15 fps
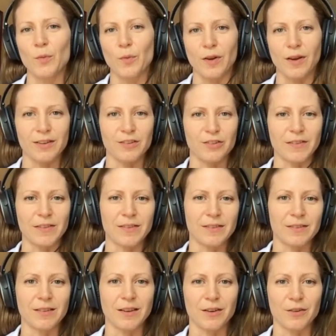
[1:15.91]
what I just
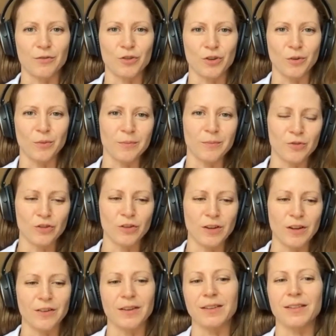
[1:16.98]
kind of term
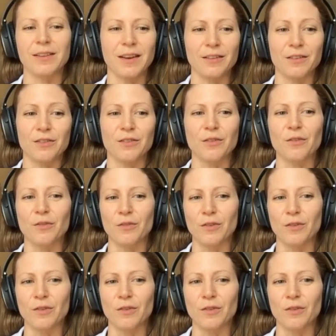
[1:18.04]
generically as,